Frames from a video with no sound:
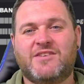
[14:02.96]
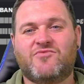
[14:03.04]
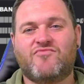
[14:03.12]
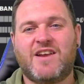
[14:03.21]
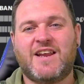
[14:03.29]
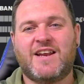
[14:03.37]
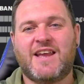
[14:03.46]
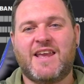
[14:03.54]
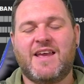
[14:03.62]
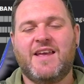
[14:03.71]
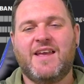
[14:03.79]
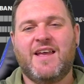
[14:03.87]
really.
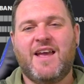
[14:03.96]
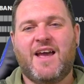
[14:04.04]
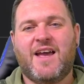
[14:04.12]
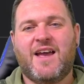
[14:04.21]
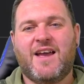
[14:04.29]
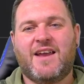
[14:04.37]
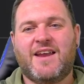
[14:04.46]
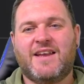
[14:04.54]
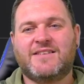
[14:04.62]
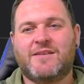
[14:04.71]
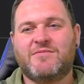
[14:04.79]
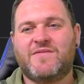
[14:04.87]
In
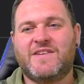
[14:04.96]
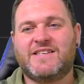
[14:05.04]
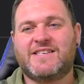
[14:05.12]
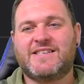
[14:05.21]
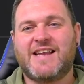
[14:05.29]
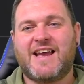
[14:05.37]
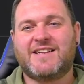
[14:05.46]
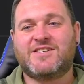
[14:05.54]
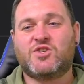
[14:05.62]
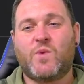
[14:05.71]
terms of his stats,